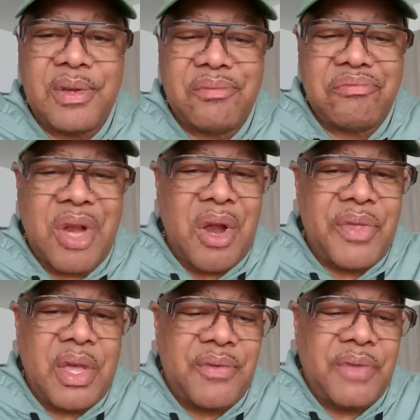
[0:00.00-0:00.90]
Are they
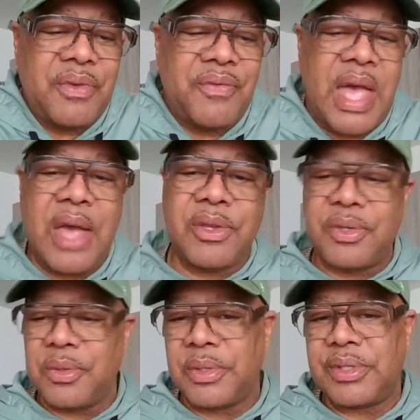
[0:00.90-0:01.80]
of even value to
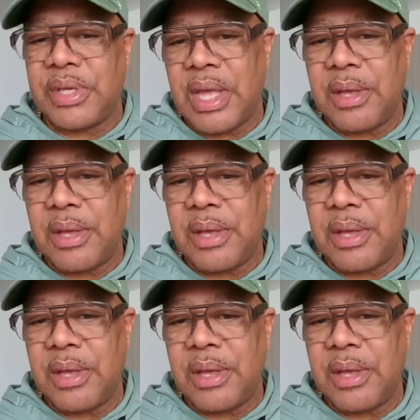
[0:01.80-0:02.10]
us now?